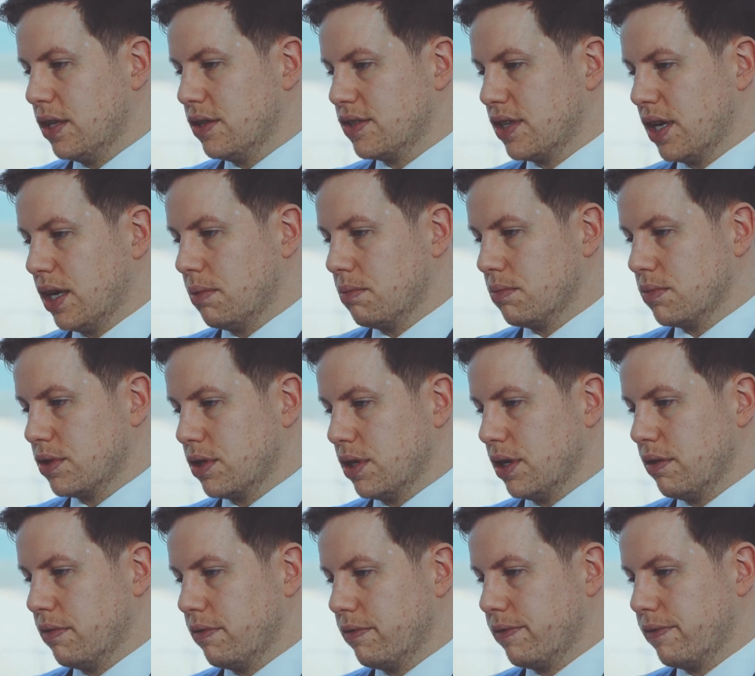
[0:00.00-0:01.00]
in terms
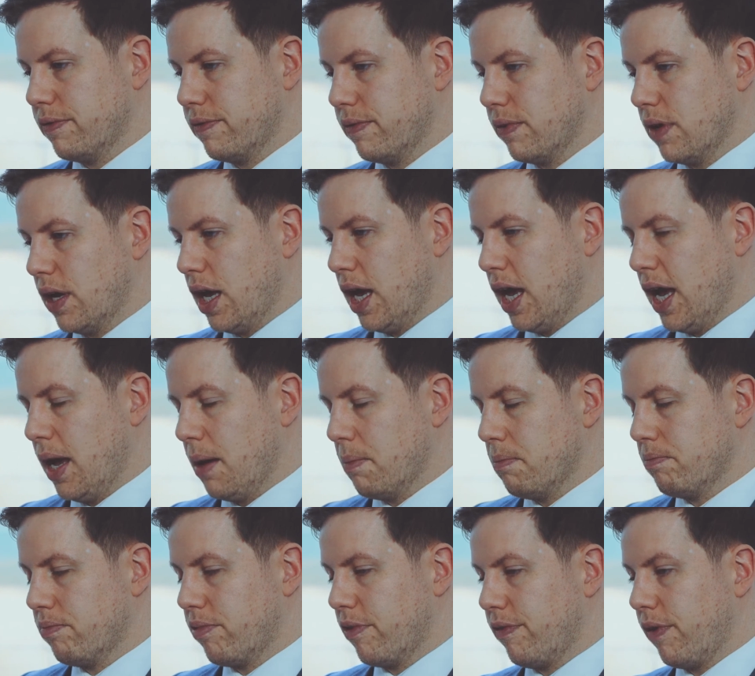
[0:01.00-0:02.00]
of
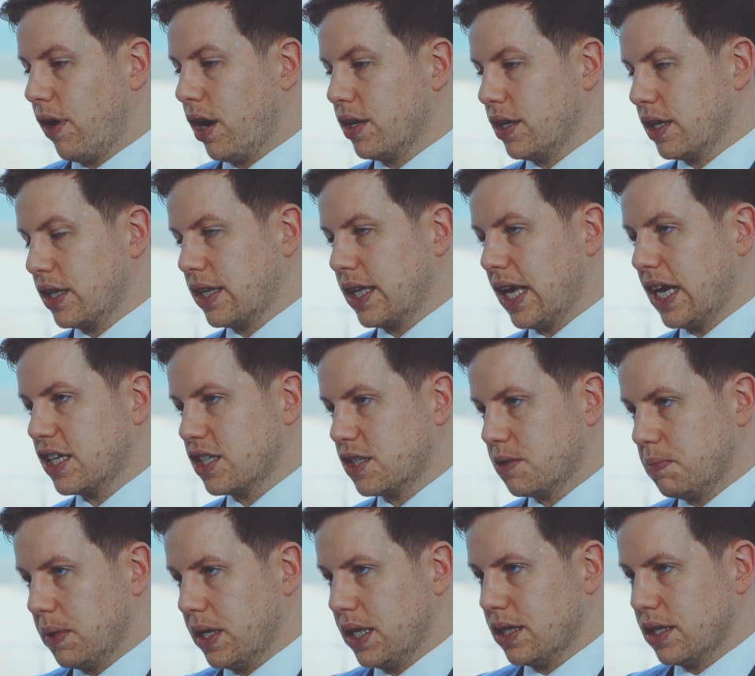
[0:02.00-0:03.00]
providing guest
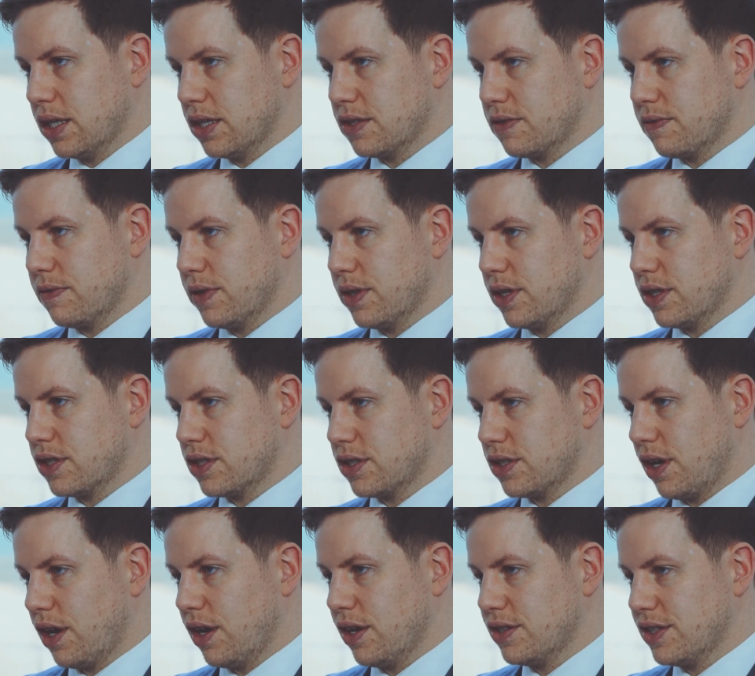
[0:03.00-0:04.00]
speakers for the
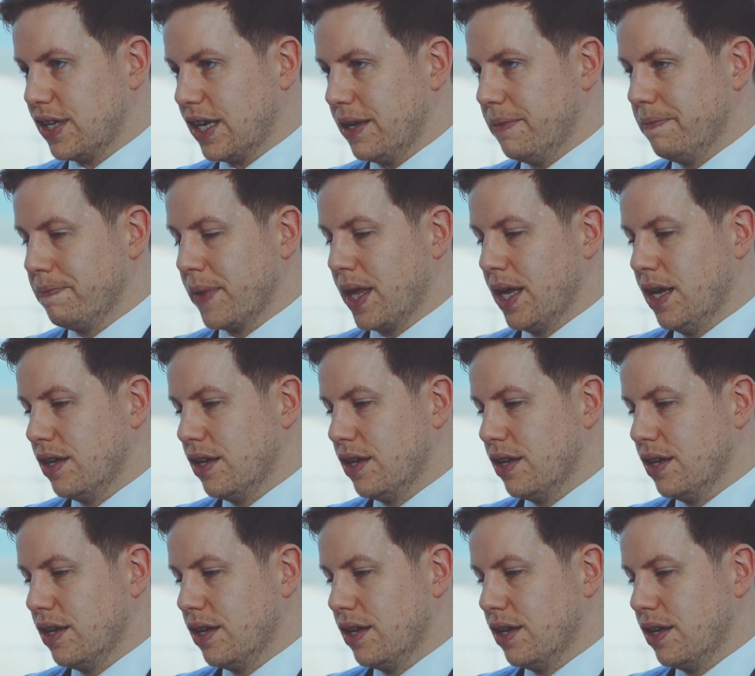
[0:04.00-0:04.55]
society.